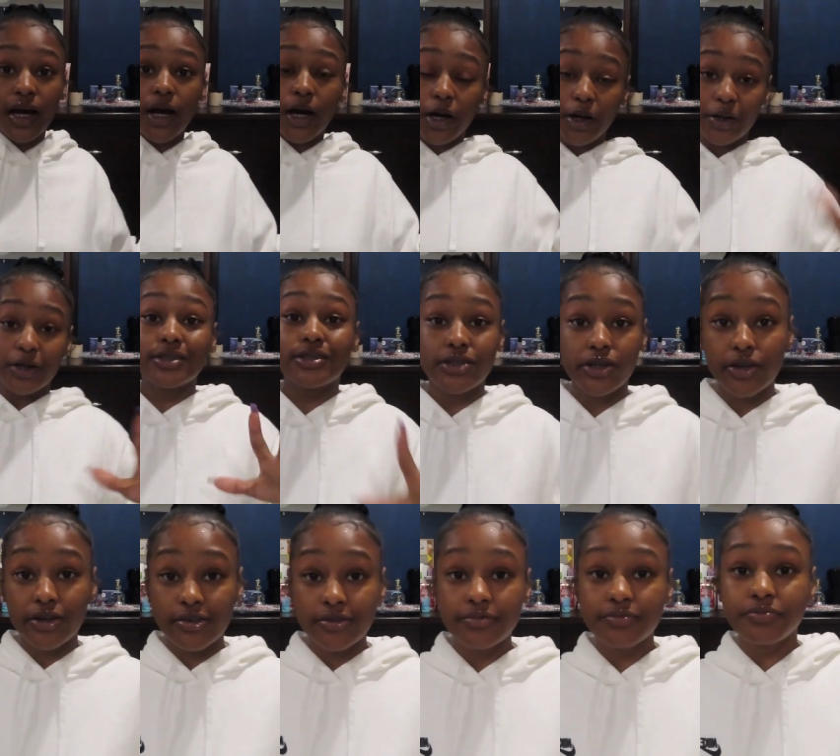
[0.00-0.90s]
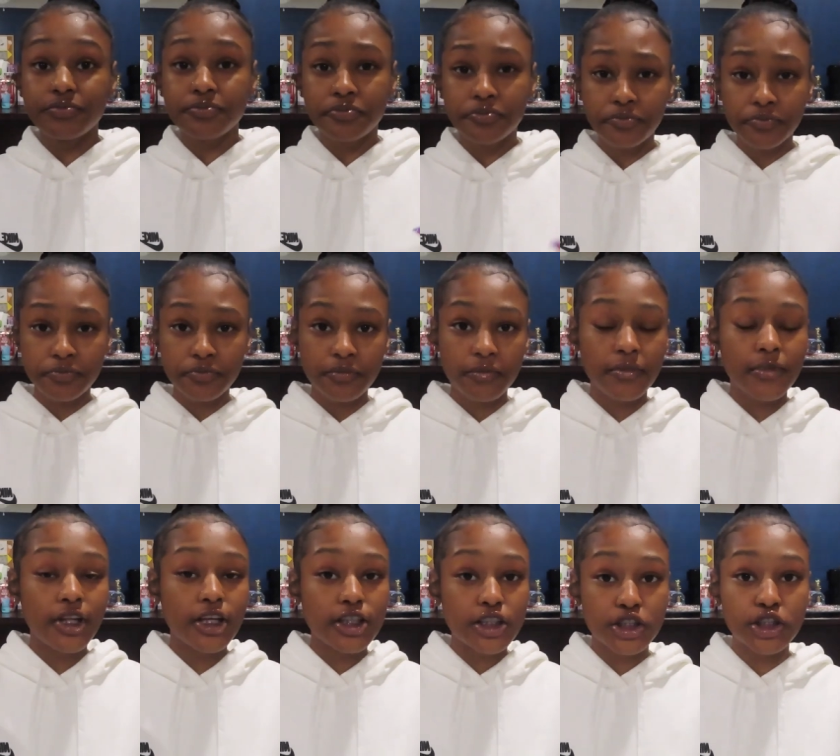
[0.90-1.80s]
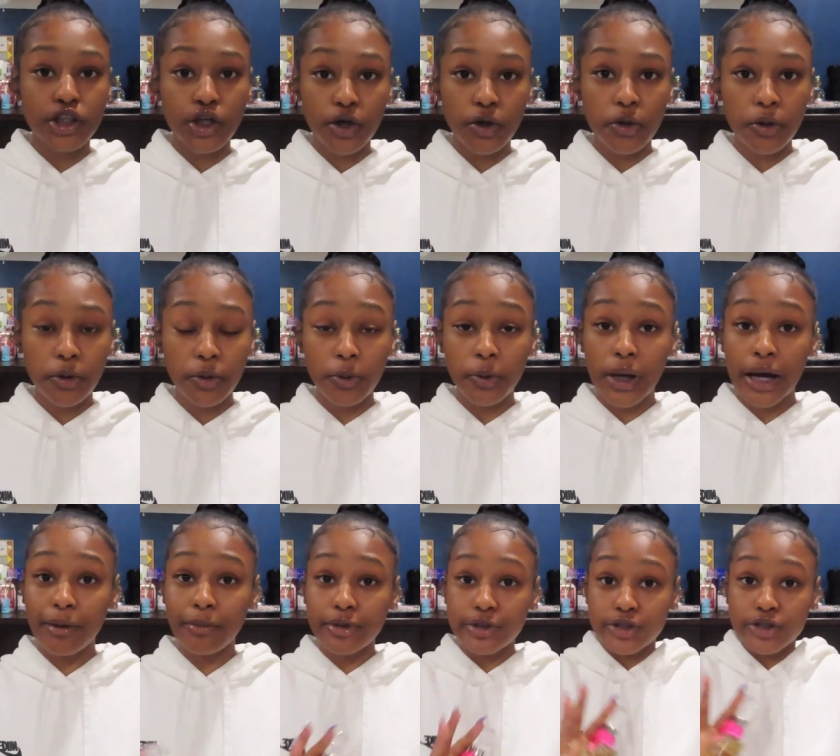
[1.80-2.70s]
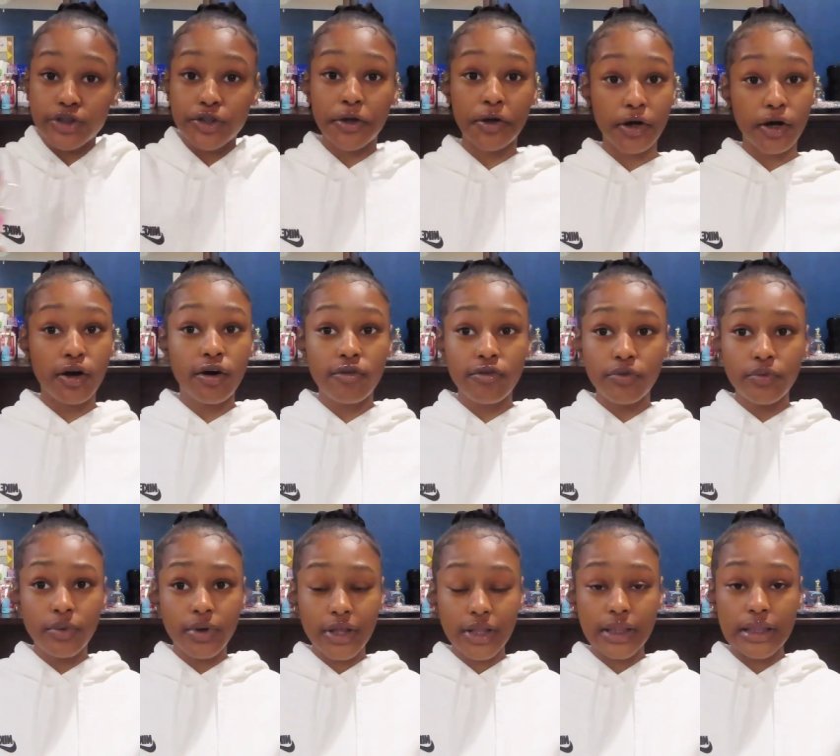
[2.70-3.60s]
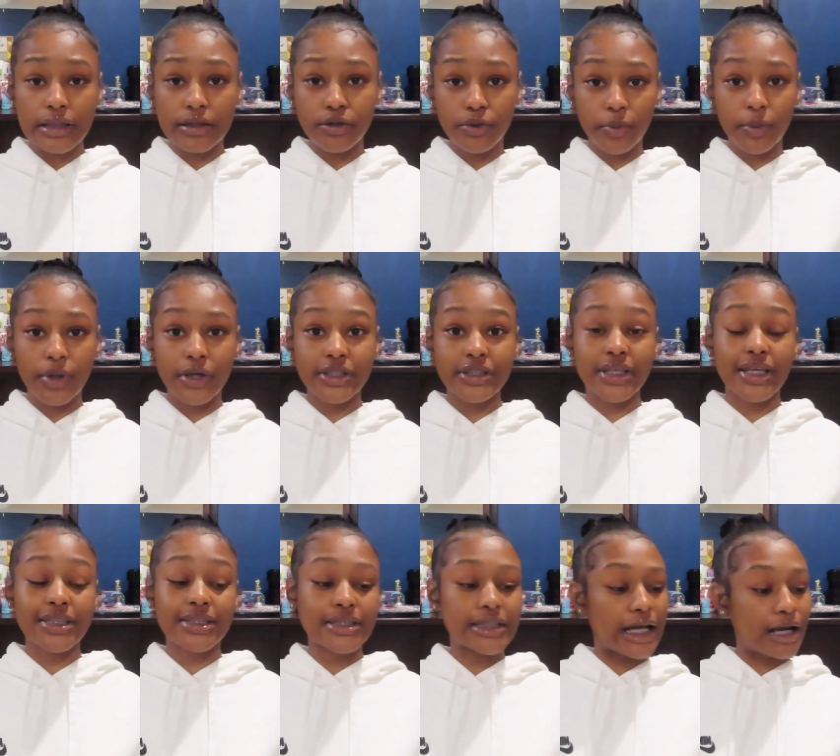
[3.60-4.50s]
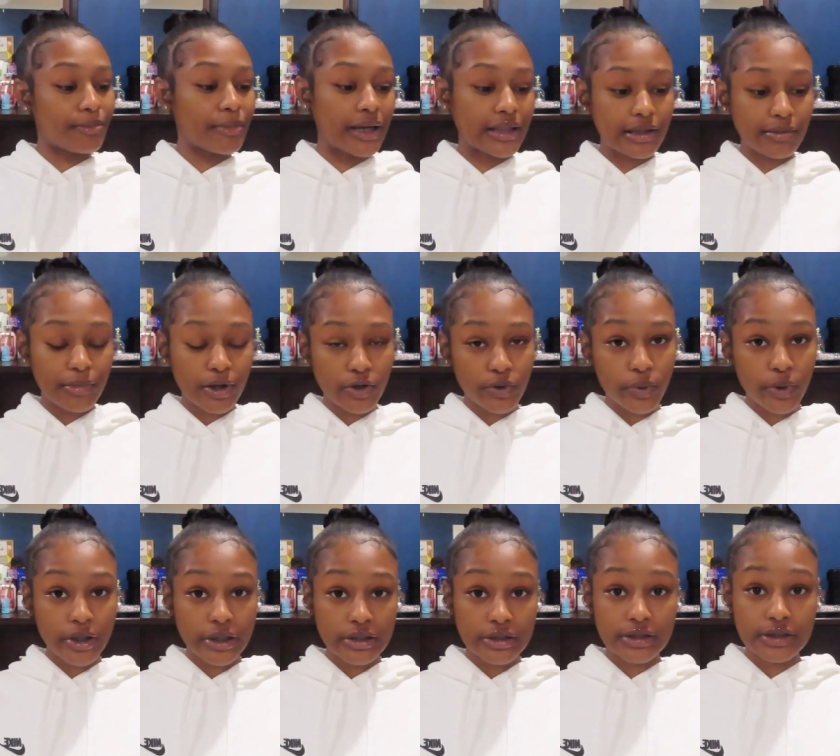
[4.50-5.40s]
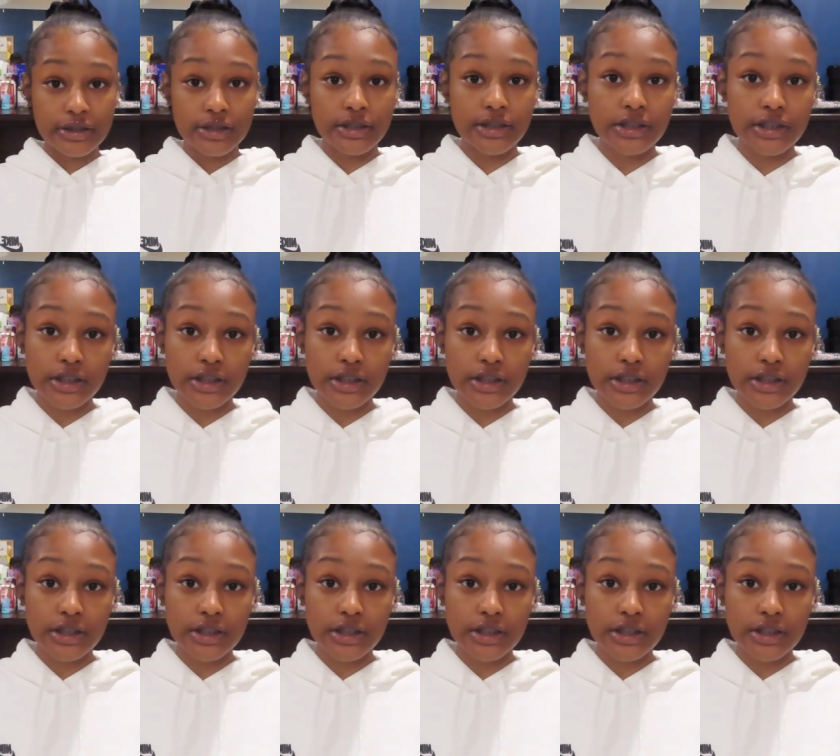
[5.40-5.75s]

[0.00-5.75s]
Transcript: Alright, y'all. So, I'm gonna start off with the ones that's not Bath & Body Works.